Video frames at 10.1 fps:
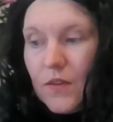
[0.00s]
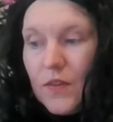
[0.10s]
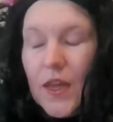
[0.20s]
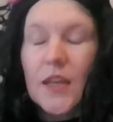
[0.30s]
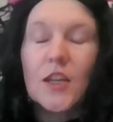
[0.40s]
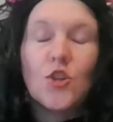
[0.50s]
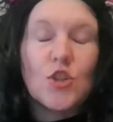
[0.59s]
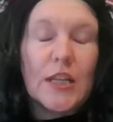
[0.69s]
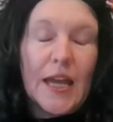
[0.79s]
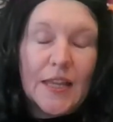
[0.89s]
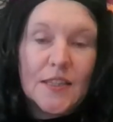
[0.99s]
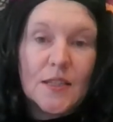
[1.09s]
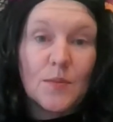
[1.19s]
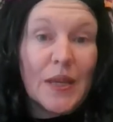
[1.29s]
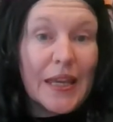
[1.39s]
Then I usually add
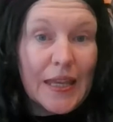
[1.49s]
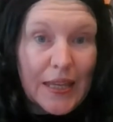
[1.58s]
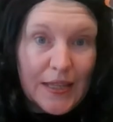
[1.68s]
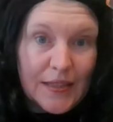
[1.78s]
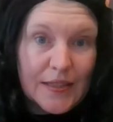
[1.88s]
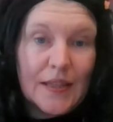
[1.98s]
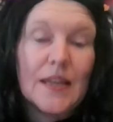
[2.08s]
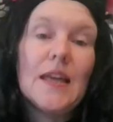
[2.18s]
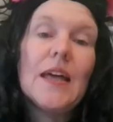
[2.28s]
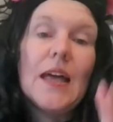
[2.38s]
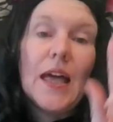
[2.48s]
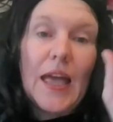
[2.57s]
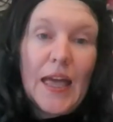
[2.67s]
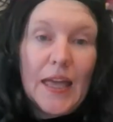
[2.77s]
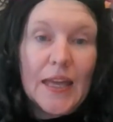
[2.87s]
some heat.
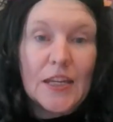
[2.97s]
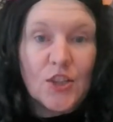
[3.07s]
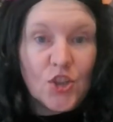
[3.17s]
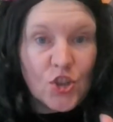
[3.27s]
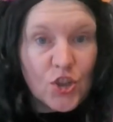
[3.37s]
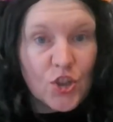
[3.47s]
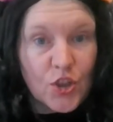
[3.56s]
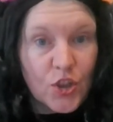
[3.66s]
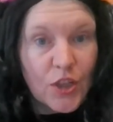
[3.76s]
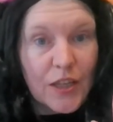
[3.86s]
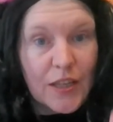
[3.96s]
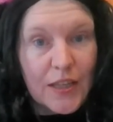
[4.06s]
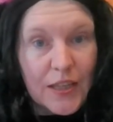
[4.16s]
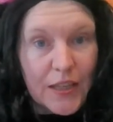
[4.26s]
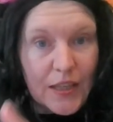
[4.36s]
H
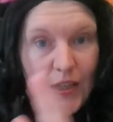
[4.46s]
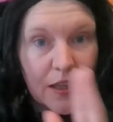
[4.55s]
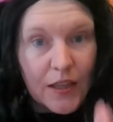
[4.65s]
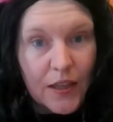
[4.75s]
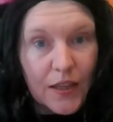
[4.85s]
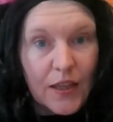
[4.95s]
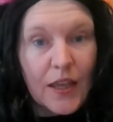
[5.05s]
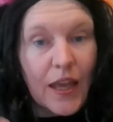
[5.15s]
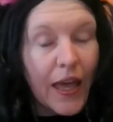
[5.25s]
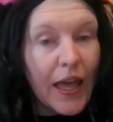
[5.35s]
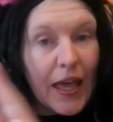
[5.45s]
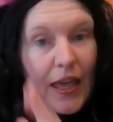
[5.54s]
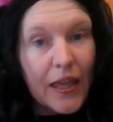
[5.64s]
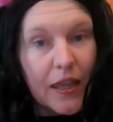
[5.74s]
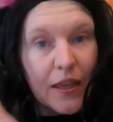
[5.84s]
E
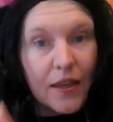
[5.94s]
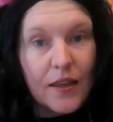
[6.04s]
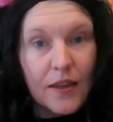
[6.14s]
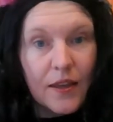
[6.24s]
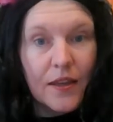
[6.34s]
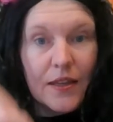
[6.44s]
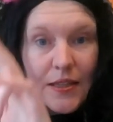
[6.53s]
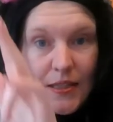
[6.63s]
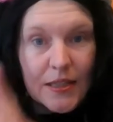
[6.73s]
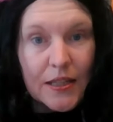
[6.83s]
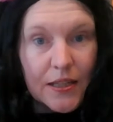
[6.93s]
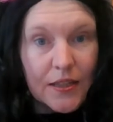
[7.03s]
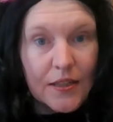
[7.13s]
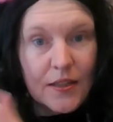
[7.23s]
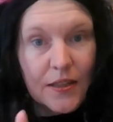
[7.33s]
A T.
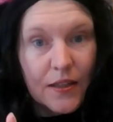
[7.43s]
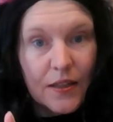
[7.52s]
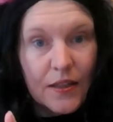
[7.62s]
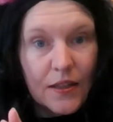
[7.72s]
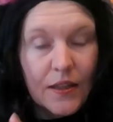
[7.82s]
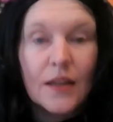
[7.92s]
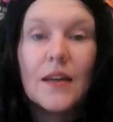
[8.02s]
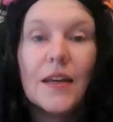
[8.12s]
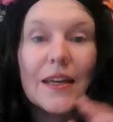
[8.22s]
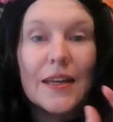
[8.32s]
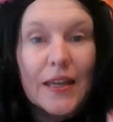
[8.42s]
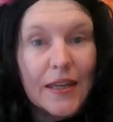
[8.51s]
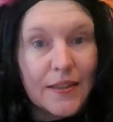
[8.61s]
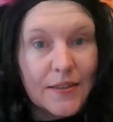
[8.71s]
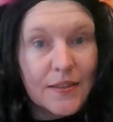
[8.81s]

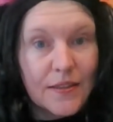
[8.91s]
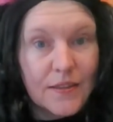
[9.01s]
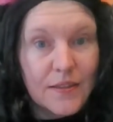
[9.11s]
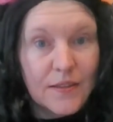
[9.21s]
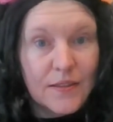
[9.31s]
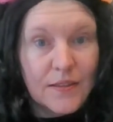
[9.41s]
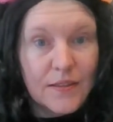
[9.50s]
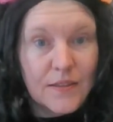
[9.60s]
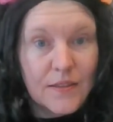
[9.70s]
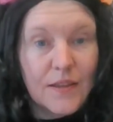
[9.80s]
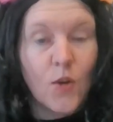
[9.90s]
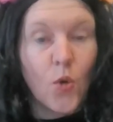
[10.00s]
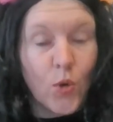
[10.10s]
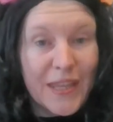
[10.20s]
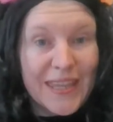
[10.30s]
Heat.
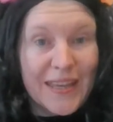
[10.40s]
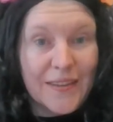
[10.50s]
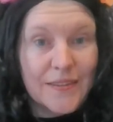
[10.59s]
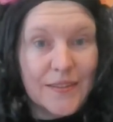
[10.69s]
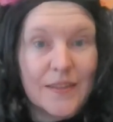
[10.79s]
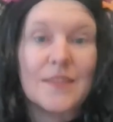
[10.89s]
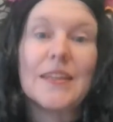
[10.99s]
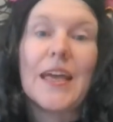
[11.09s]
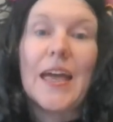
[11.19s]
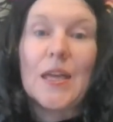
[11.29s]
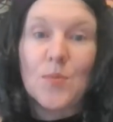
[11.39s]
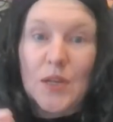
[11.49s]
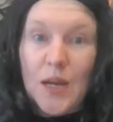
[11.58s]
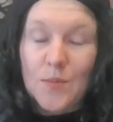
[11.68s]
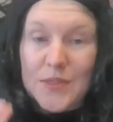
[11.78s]
Or heat. The A
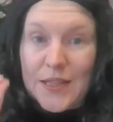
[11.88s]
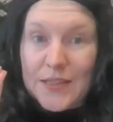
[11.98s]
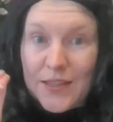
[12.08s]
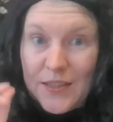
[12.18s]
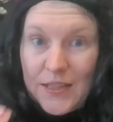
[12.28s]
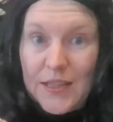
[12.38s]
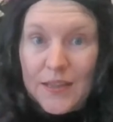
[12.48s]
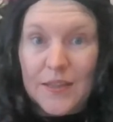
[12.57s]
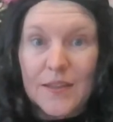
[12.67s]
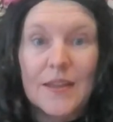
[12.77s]
becomes like another E.